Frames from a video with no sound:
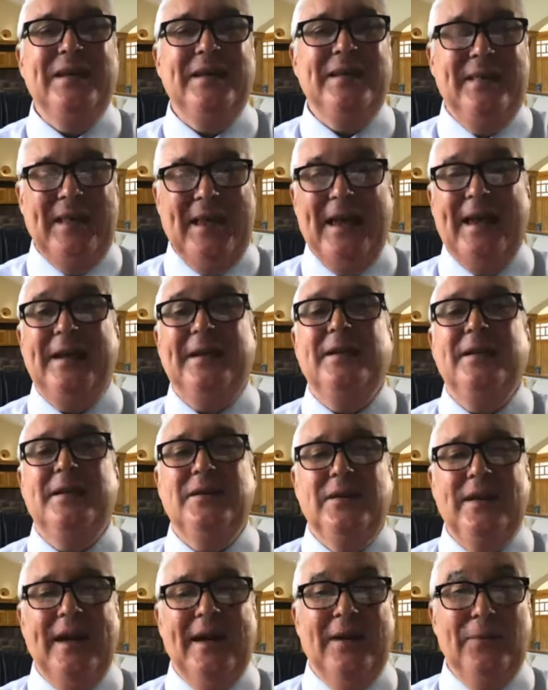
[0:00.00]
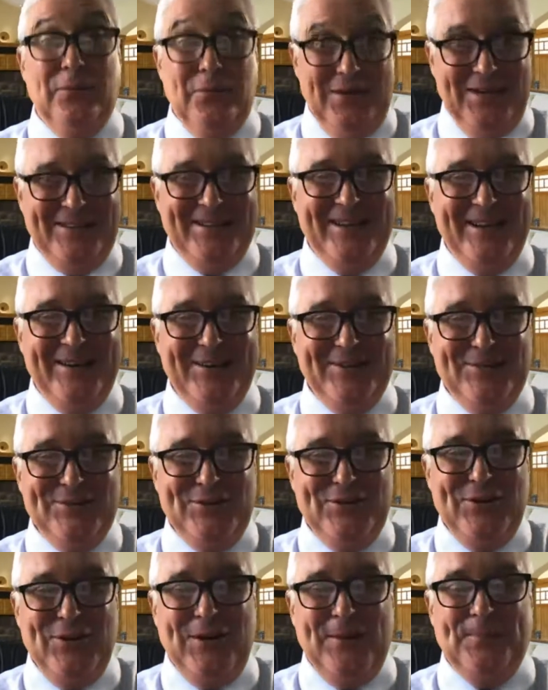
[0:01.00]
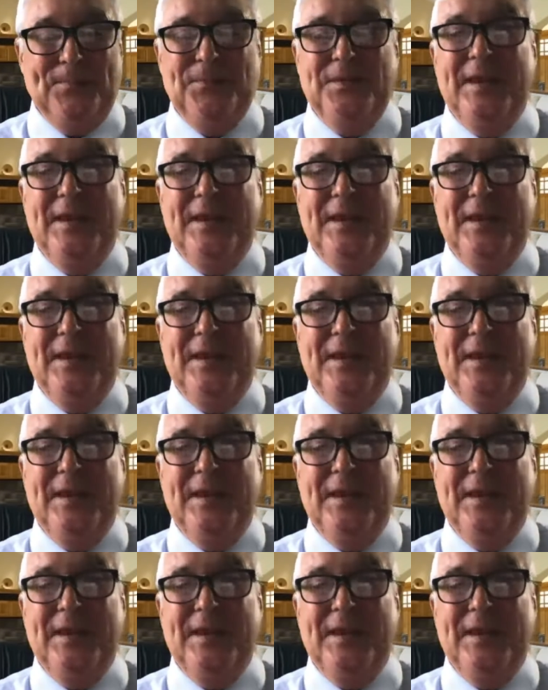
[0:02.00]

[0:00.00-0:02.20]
that retail shop.